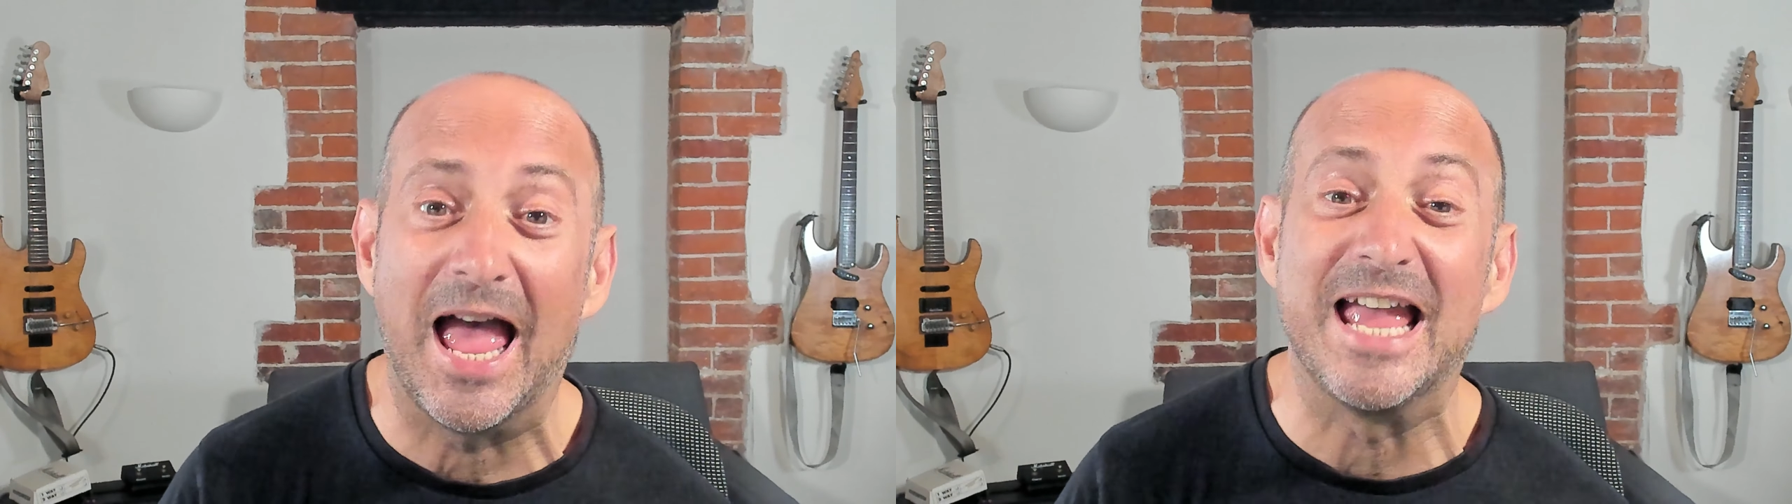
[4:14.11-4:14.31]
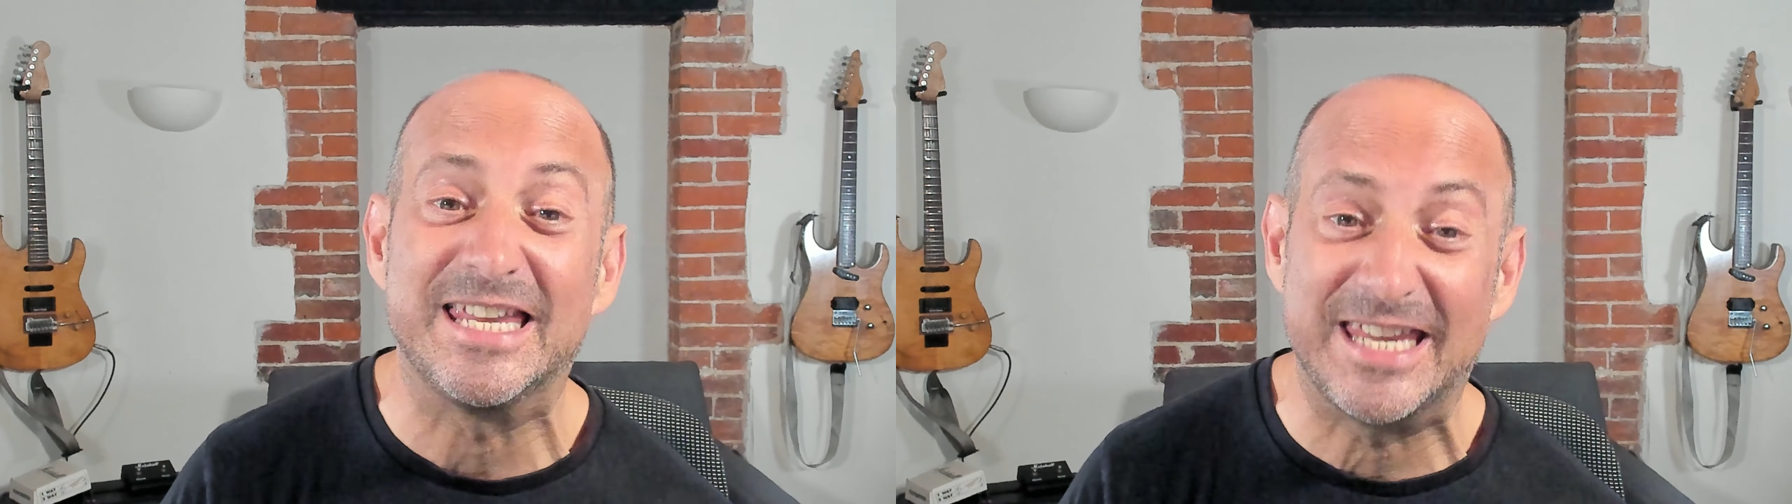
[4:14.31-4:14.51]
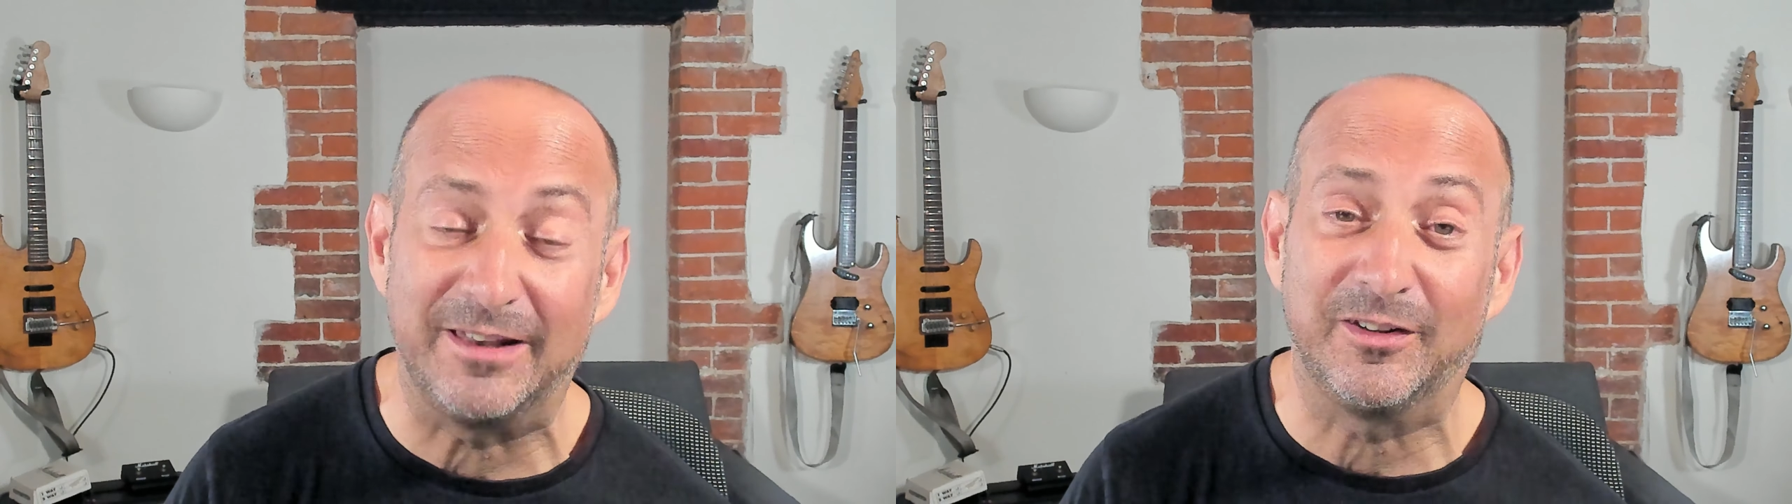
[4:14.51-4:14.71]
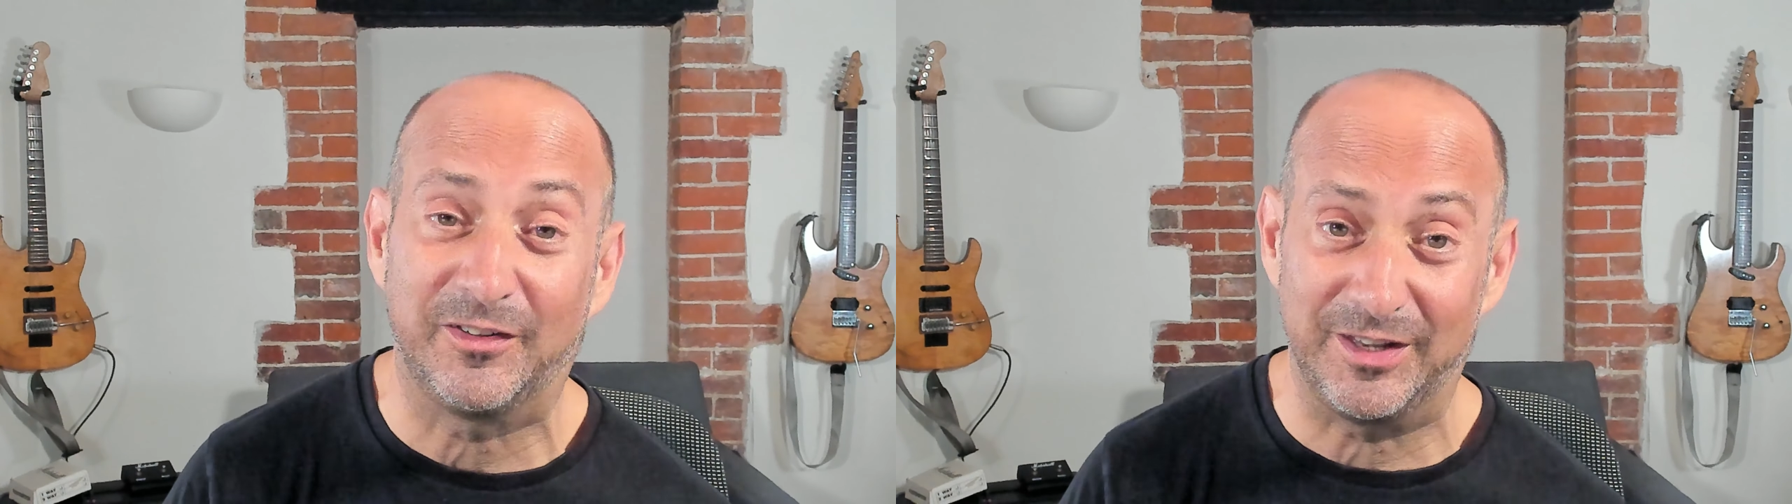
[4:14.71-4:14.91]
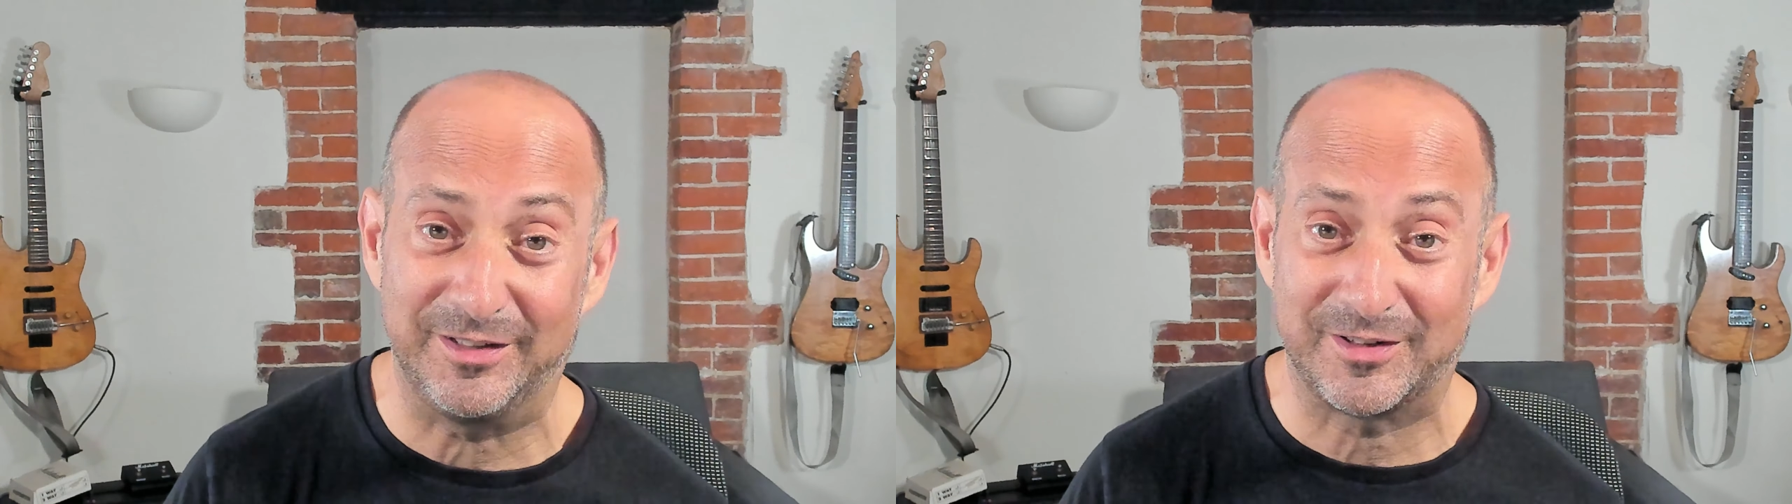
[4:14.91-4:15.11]

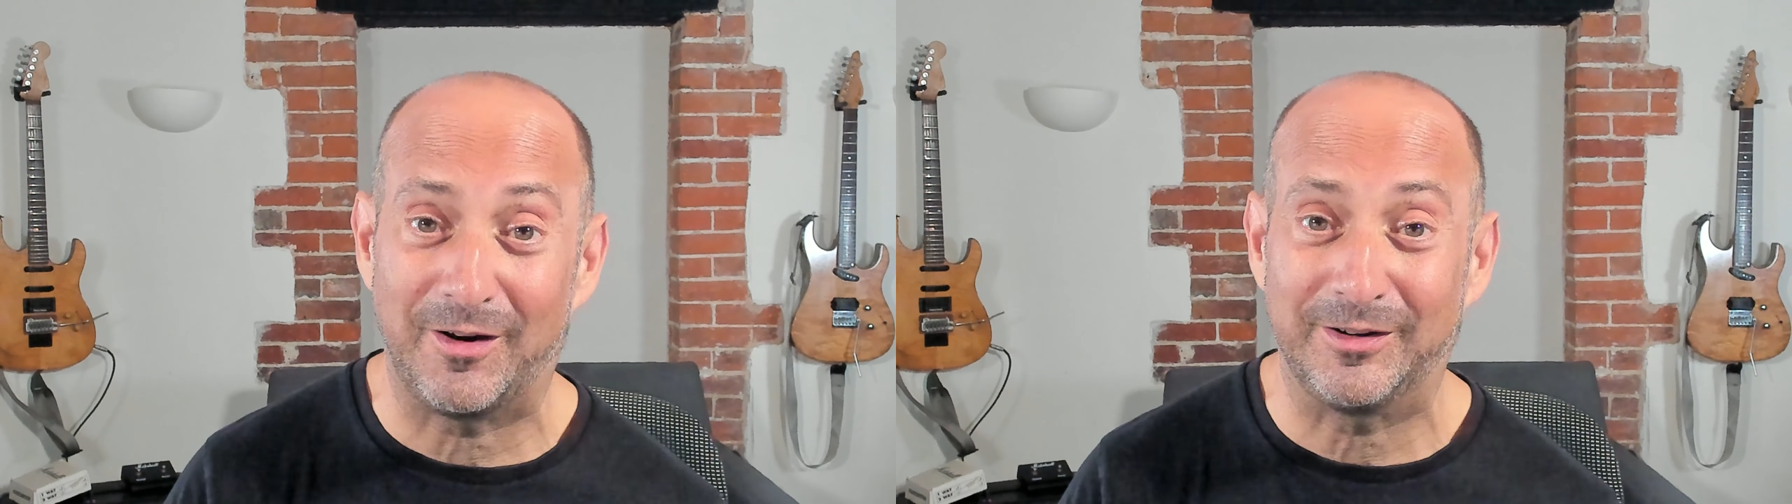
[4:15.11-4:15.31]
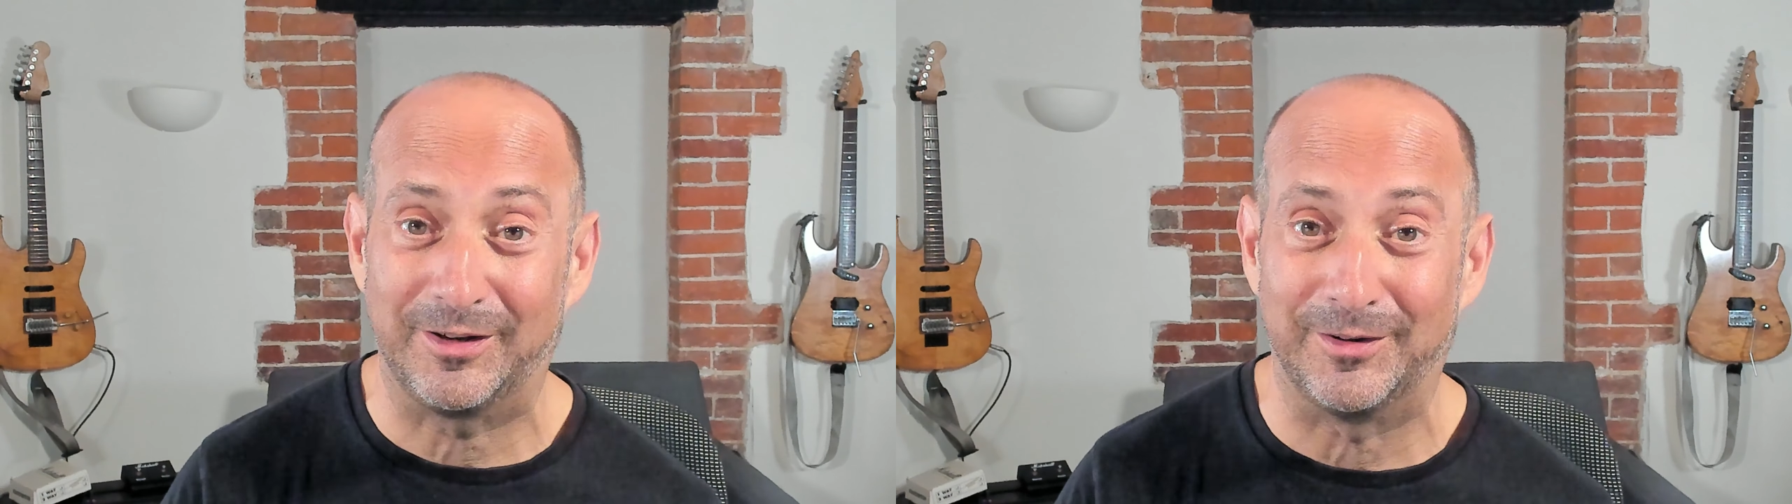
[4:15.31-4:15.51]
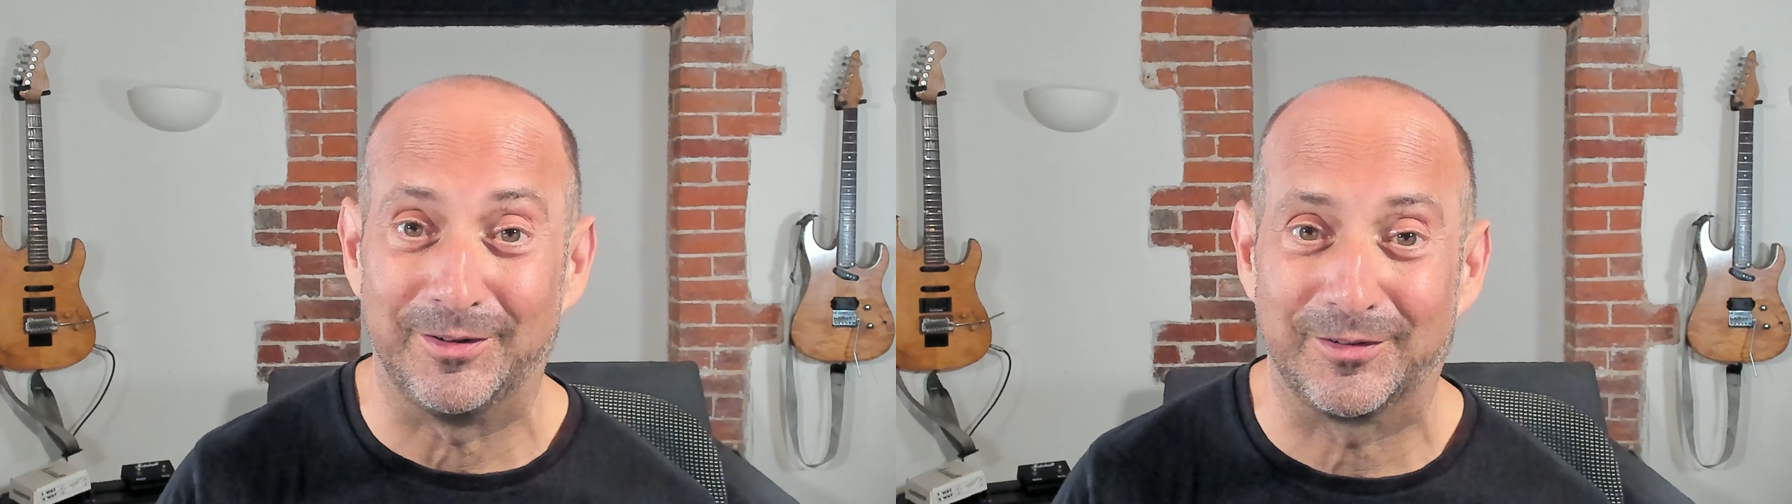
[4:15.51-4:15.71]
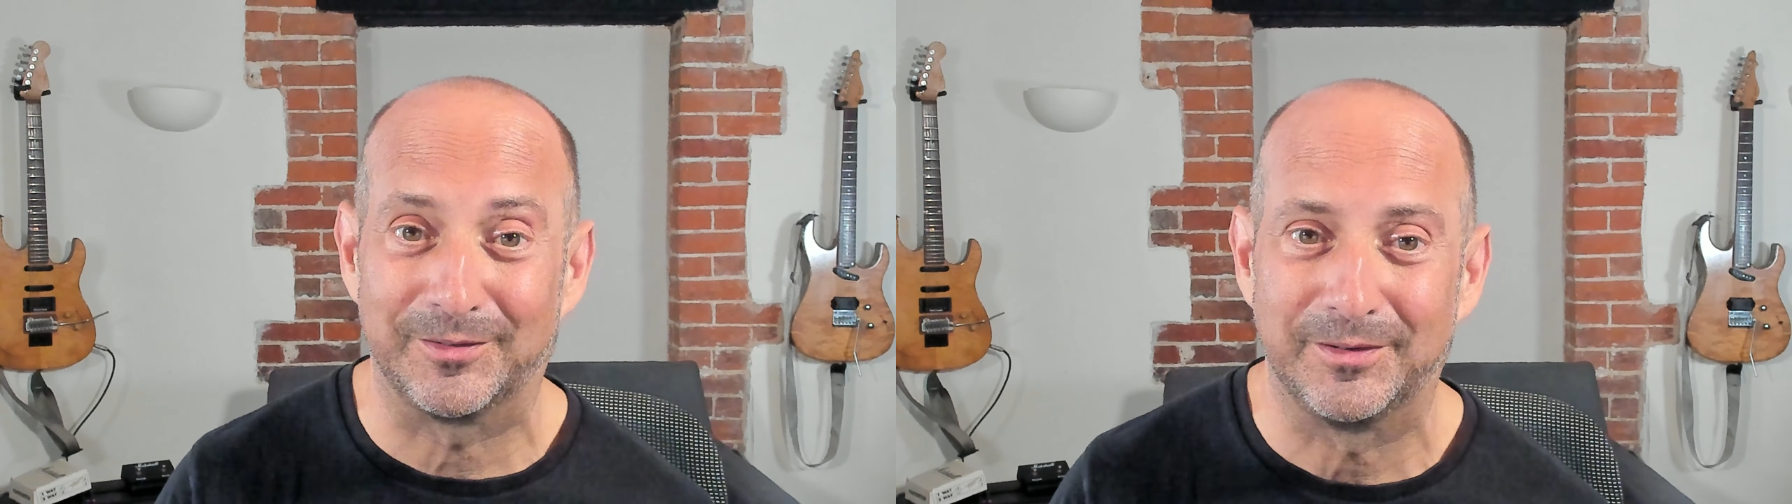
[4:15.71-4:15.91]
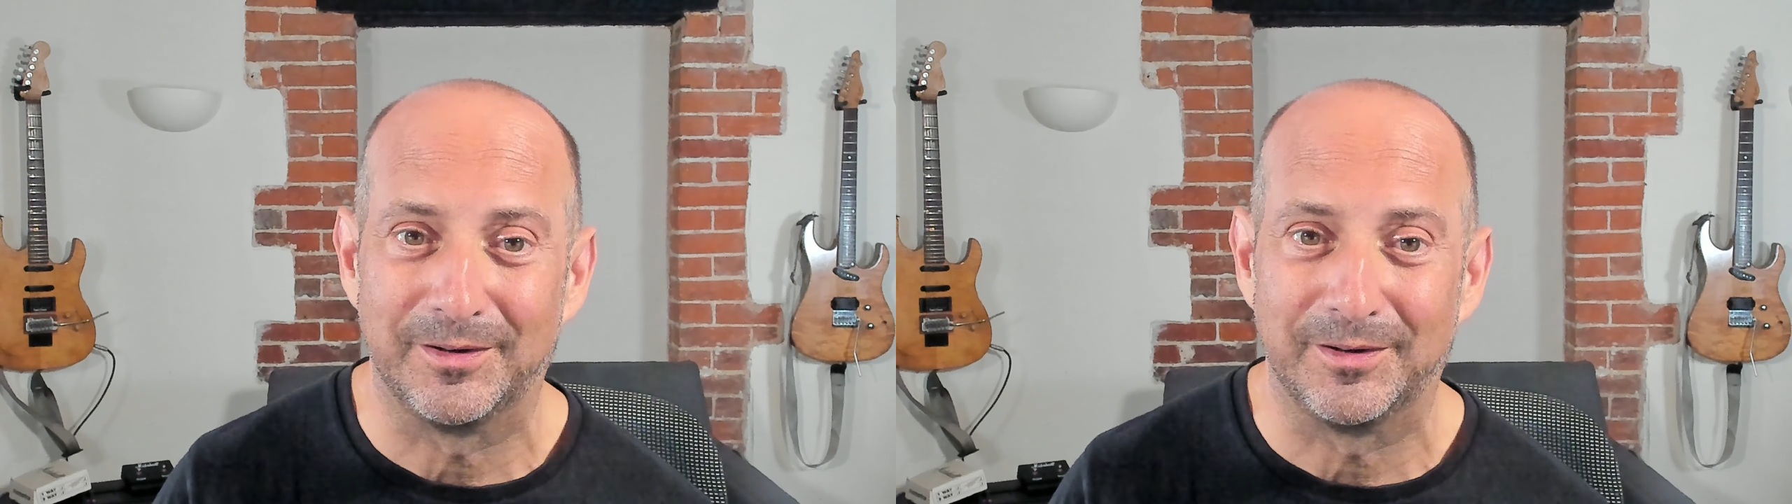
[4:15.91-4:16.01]
against these guidelines?